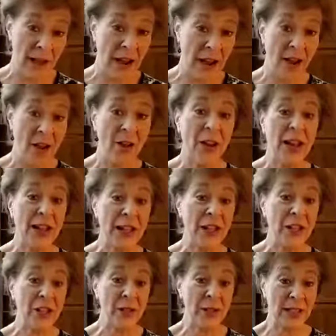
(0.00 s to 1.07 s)
All I can
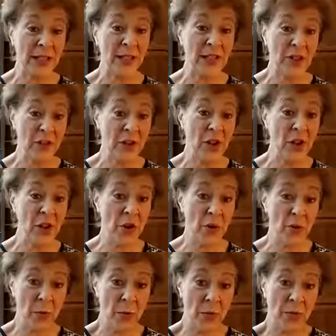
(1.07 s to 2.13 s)
do is let you
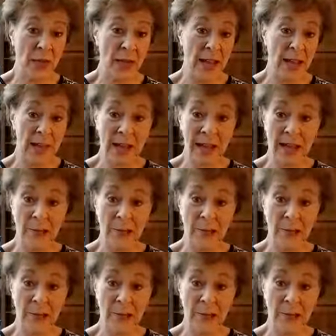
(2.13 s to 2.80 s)
know that it